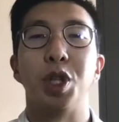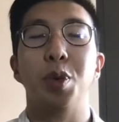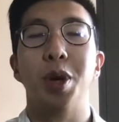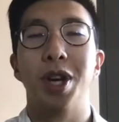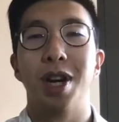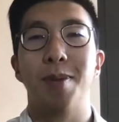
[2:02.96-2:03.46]
you
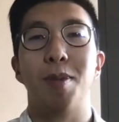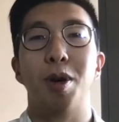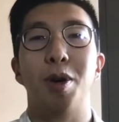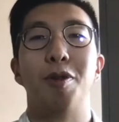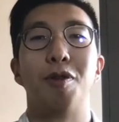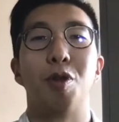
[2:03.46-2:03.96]
a
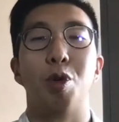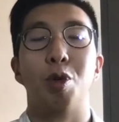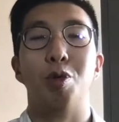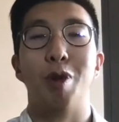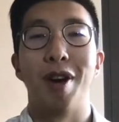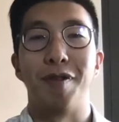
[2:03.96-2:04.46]
number for
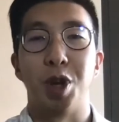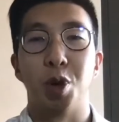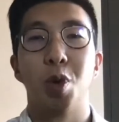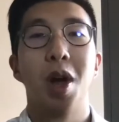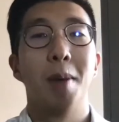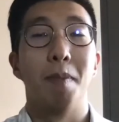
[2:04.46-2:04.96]
revenue,
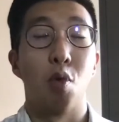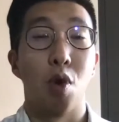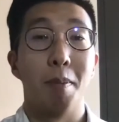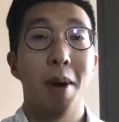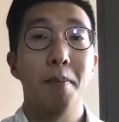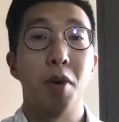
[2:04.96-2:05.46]
but
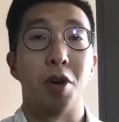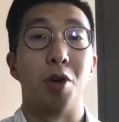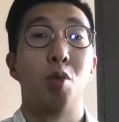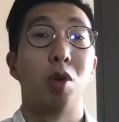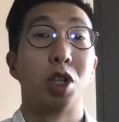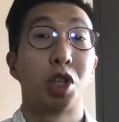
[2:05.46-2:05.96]
remember,
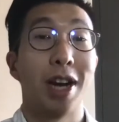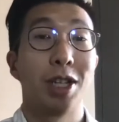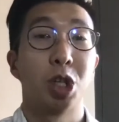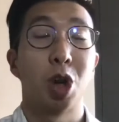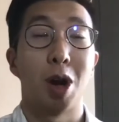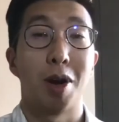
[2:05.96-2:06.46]
we're trying to
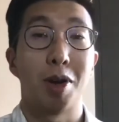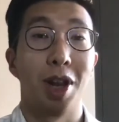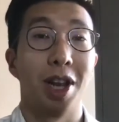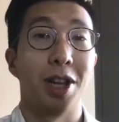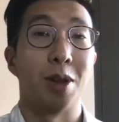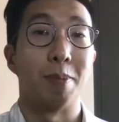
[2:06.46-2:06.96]

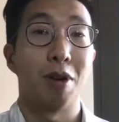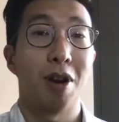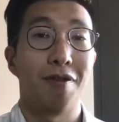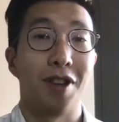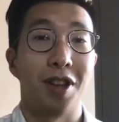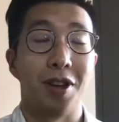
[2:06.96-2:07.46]
calculate the
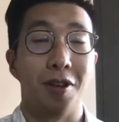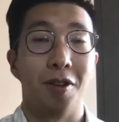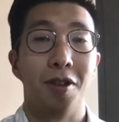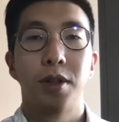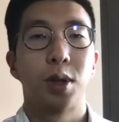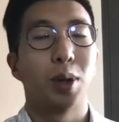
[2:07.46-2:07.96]
profit here.
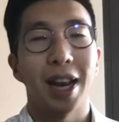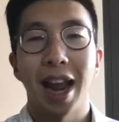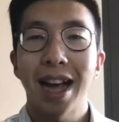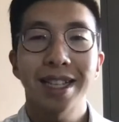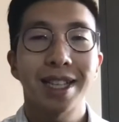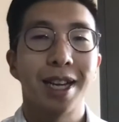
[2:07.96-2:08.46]
So the
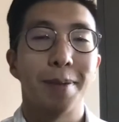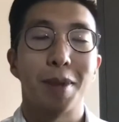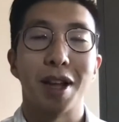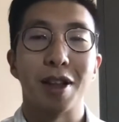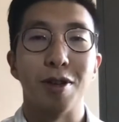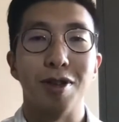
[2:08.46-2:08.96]
last step
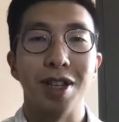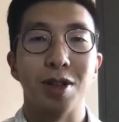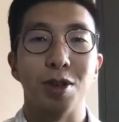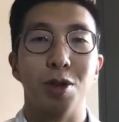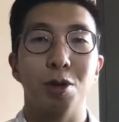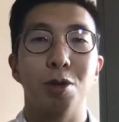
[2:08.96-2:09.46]
that you need to
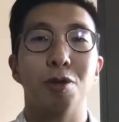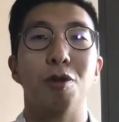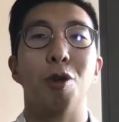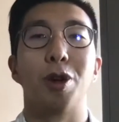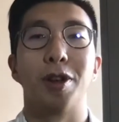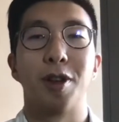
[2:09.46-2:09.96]
do
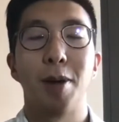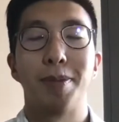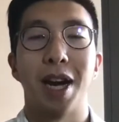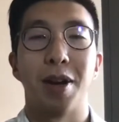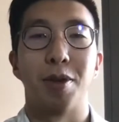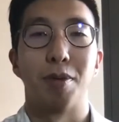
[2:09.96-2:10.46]
for the
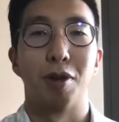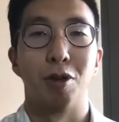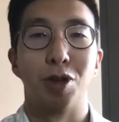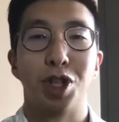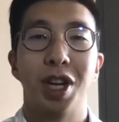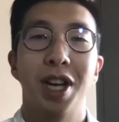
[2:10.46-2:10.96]
top-down
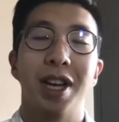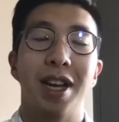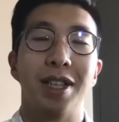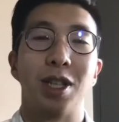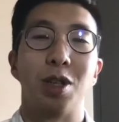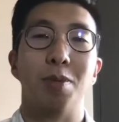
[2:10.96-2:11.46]
approach
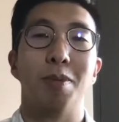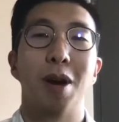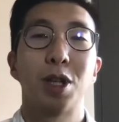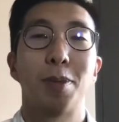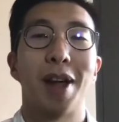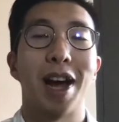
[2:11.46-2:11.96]
is to
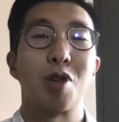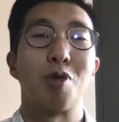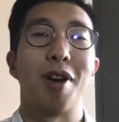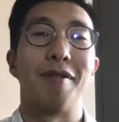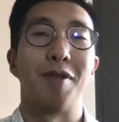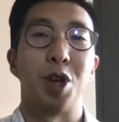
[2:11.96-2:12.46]
multiply your
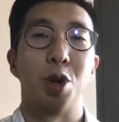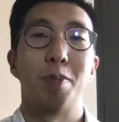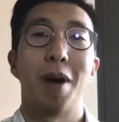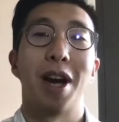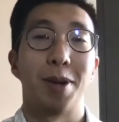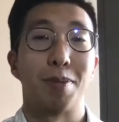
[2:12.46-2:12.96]
revenue
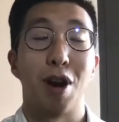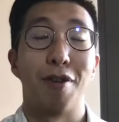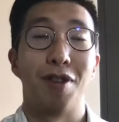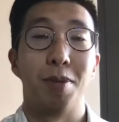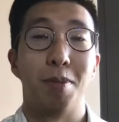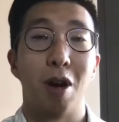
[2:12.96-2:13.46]
by the
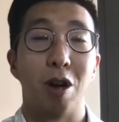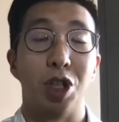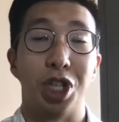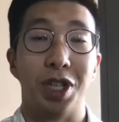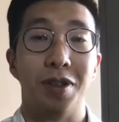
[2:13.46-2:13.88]
profit margin.